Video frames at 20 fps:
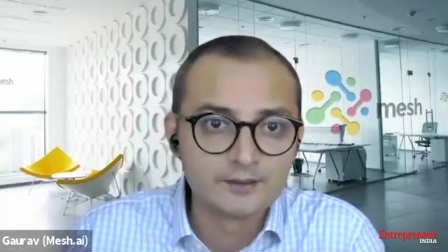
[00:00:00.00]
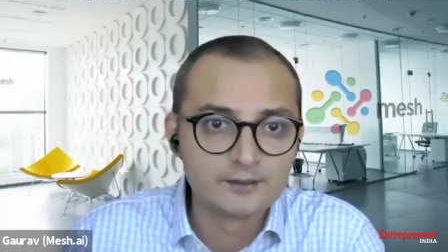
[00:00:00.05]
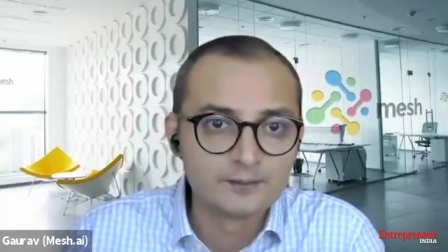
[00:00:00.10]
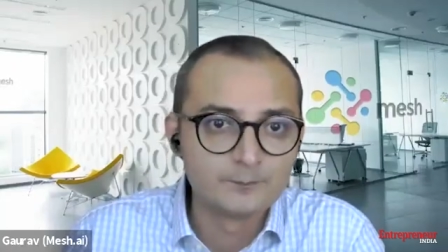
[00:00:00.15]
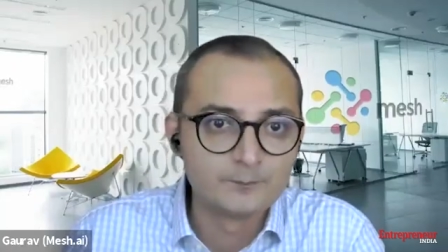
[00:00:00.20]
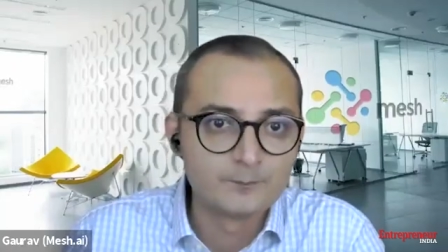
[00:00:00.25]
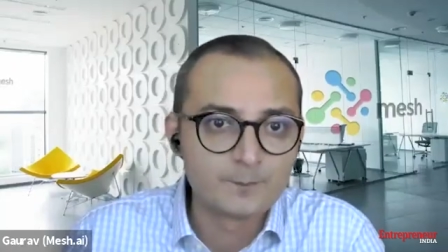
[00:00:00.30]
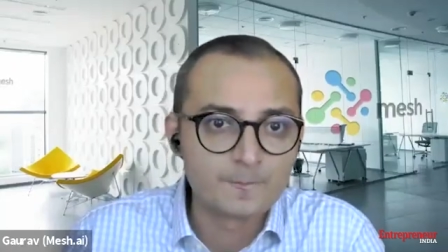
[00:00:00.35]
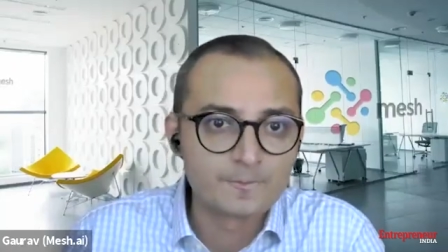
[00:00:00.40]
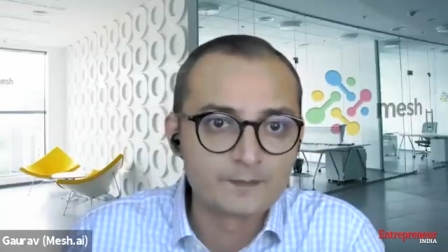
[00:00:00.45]

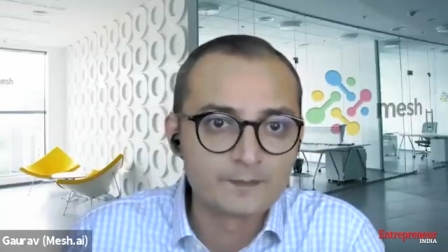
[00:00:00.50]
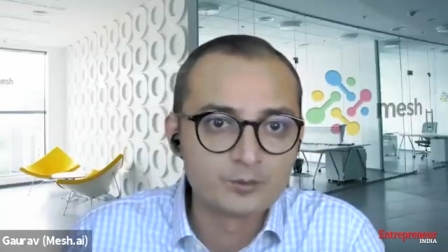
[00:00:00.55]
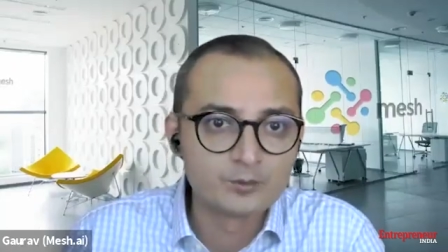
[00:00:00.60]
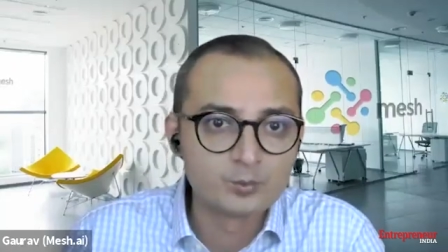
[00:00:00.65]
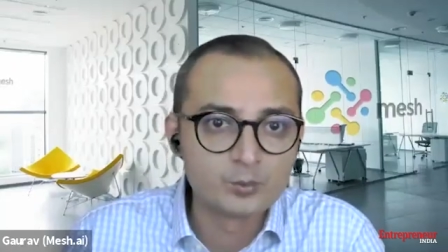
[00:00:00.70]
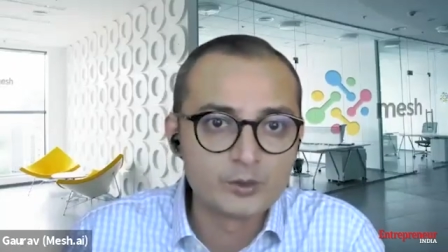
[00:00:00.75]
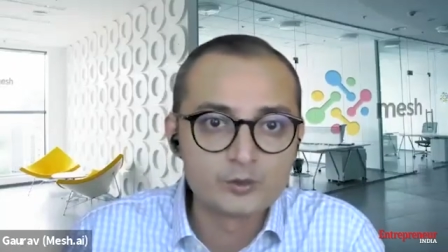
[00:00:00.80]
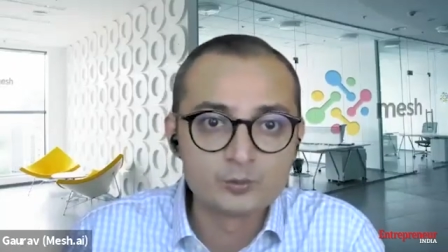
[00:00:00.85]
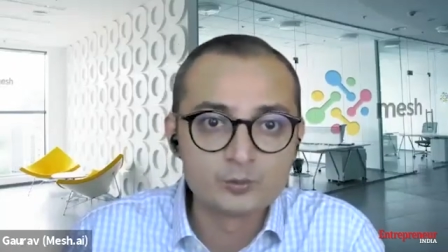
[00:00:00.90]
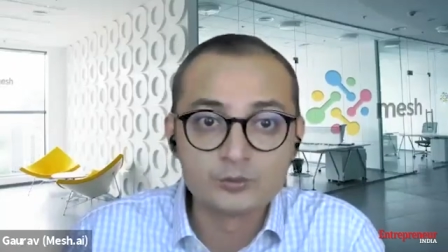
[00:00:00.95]
Um,
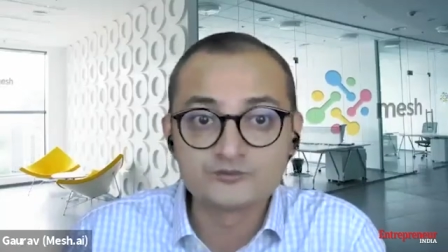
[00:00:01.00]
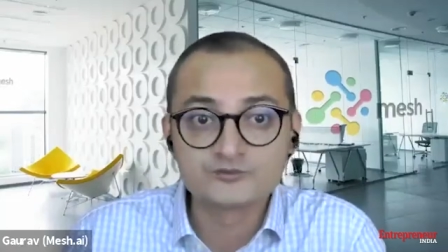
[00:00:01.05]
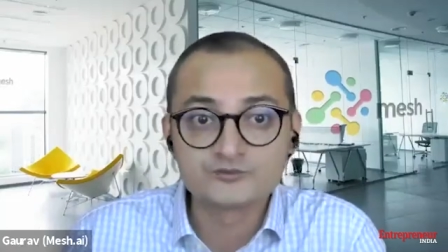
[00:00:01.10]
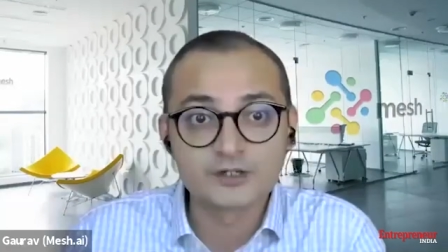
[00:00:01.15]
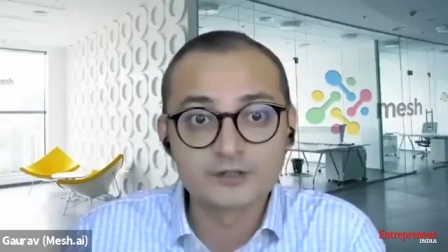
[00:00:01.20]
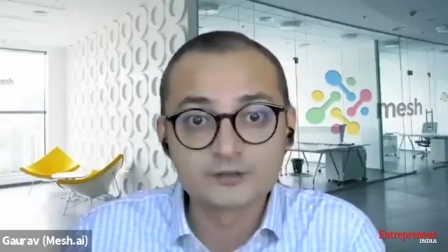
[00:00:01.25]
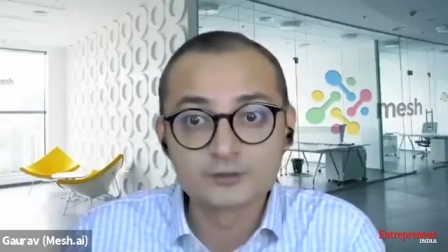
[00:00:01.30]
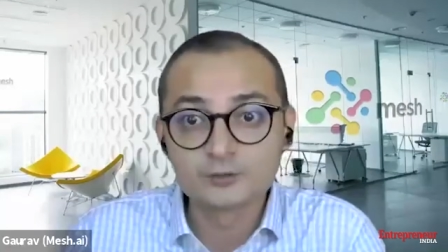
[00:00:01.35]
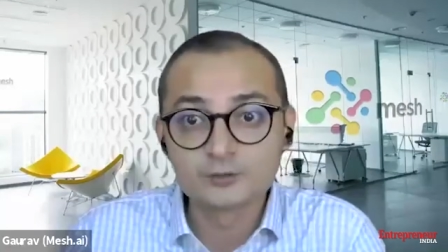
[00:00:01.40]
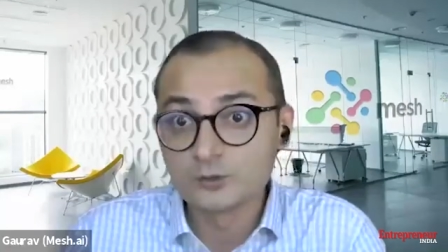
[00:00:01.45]
when
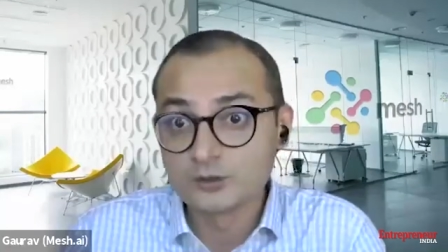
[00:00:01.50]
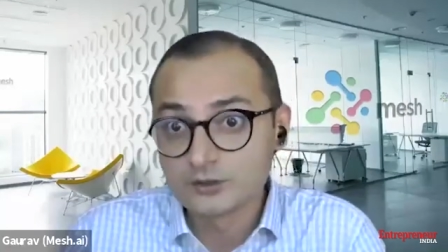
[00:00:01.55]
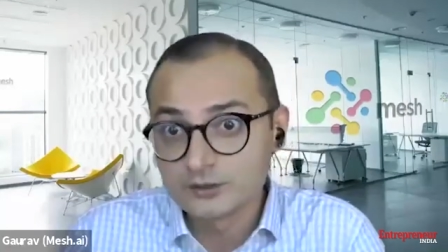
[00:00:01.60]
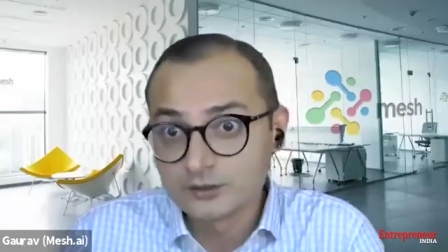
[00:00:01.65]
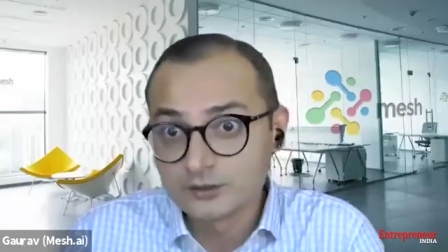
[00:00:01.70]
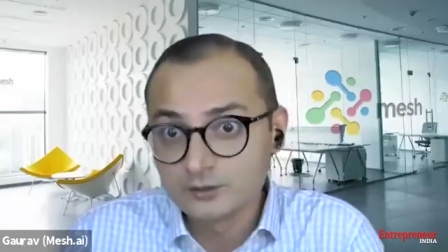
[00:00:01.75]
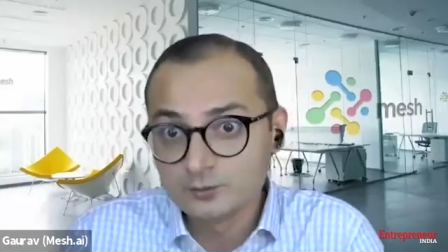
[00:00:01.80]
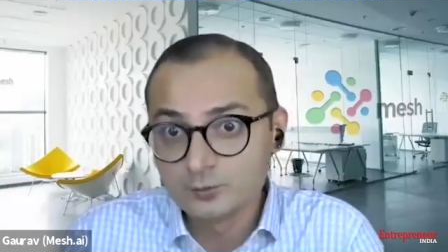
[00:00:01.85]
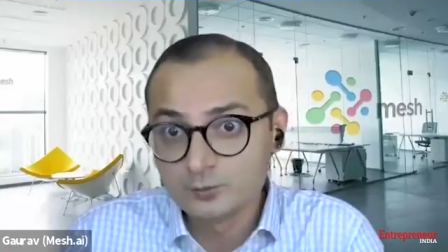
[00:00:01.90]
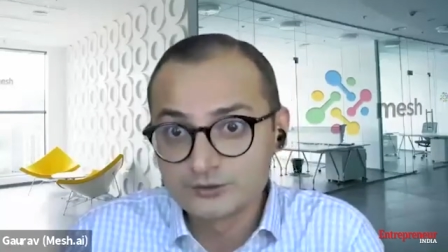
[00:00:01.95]
we
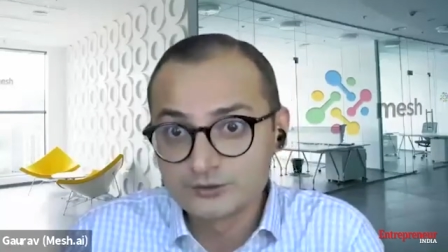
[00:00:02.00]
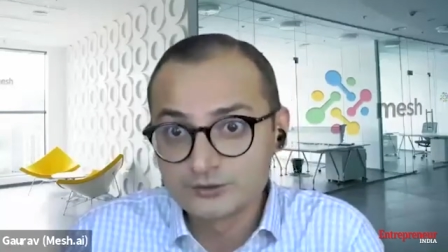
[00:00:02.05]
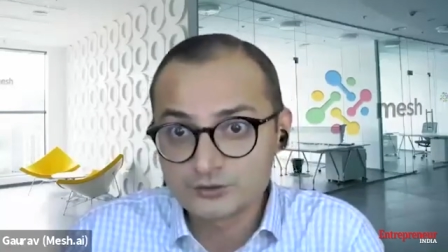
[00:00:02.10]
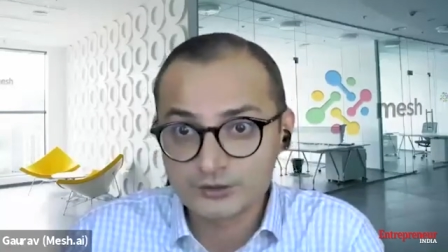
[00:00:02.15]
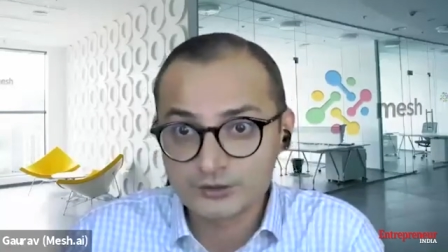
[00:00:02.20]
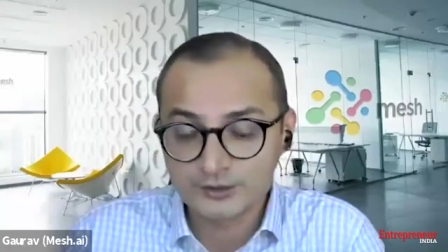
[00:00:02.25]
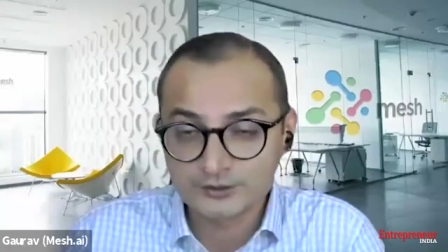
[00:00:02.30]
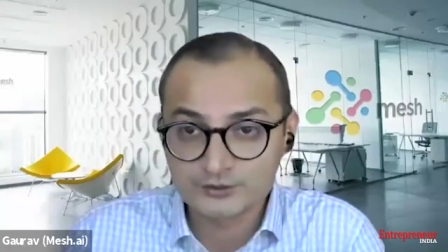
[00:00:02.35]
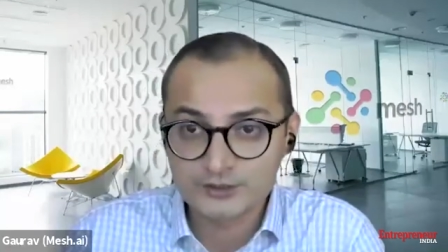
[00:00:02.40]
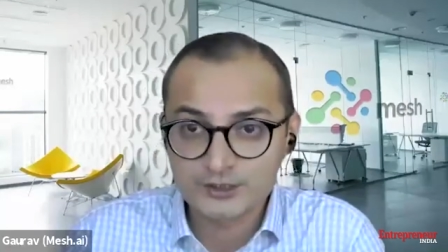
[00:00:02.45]
started working
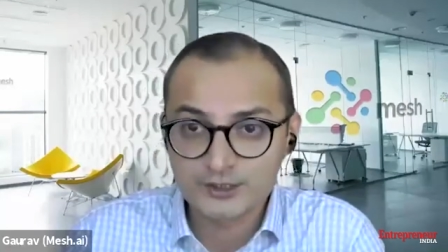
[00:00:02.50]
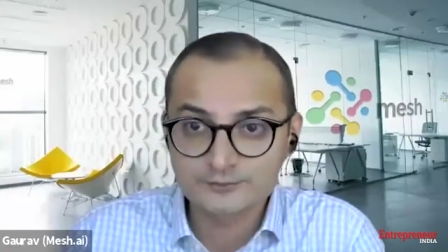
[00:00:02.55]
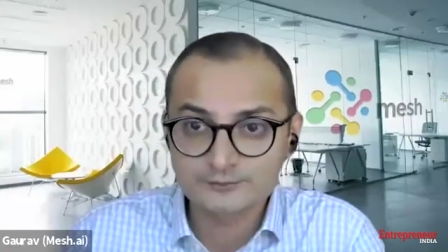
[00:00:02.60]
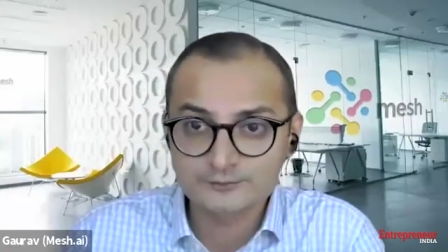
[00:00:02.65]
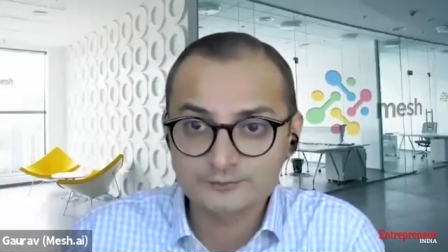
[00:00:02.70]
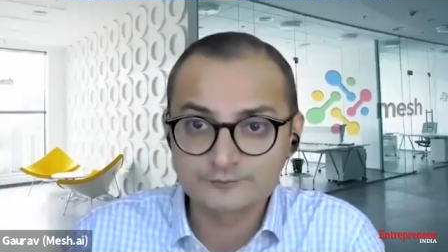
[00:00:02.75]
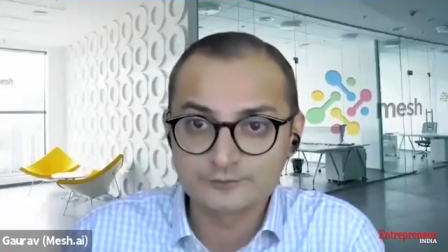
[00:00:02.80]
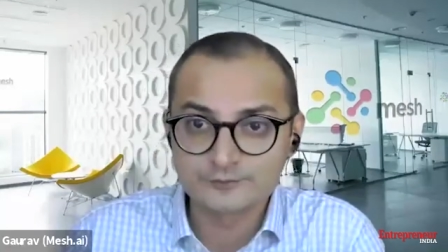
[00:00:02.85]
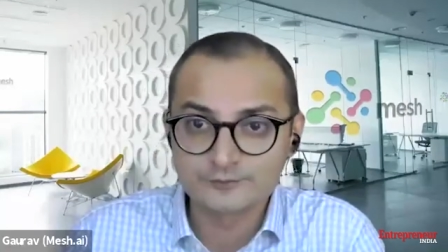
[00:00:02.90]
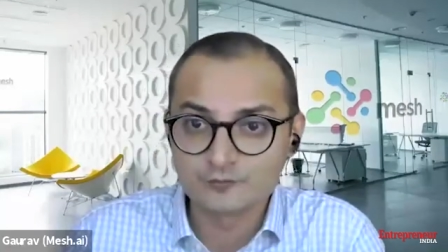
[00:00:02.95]
with
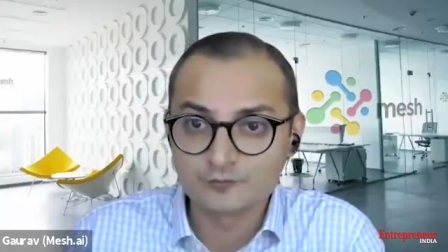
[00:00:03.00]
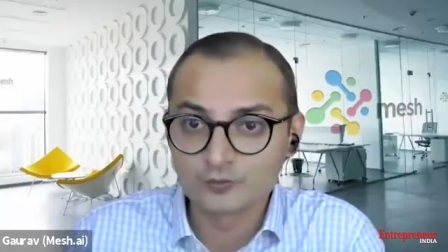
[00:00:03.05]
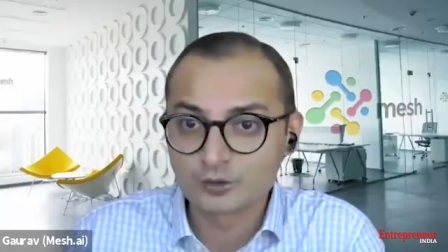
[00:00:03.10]
ShareChat,